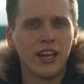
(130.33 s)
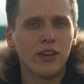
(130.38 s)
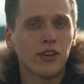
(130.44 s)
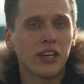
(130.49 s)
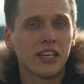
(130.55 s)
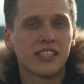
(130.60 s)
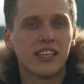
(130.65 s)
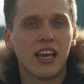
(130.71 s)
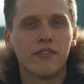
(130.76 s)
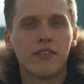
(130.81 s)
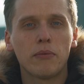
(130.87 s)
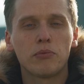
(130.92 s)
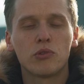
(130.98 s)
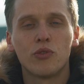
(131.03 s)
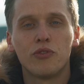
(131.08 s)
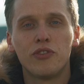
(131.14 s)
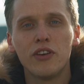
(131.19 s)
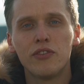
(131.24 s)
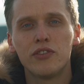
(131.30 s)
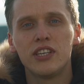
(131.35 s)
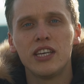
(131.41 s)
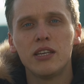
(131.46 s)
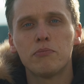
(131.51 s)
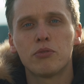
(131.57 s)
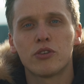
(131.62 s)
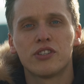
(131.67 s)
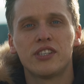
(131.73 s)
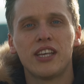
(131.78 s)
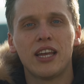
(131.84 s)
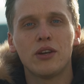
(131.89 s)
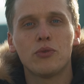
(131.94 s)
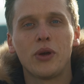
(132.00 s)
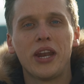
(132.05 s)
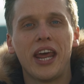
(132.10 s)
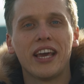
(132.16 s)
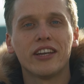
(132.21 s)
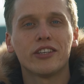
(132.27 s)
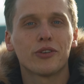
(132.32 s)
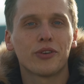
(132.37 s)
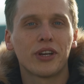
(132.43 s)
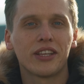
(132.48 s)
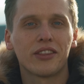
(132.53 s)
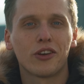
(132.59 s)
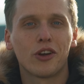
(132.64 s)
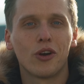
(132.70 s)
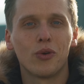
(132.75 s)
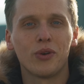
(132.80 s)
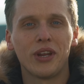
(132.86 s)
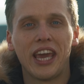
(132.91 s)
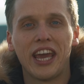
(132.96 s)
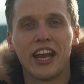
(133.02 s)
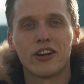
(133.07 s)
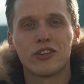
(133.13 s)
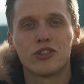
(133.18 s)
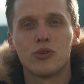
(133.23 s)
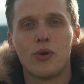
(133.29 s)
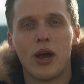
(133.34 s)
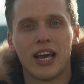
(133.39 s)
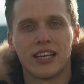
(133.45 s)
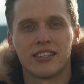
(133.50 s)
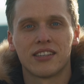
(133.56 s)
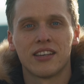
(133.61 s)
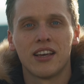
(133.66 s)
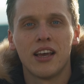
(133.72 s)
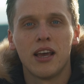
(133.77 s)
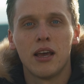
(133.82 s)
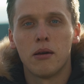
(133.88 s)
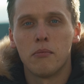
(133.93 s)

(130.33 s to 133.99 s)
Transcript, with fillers: And you can save up to 15% when entering the code Air2S.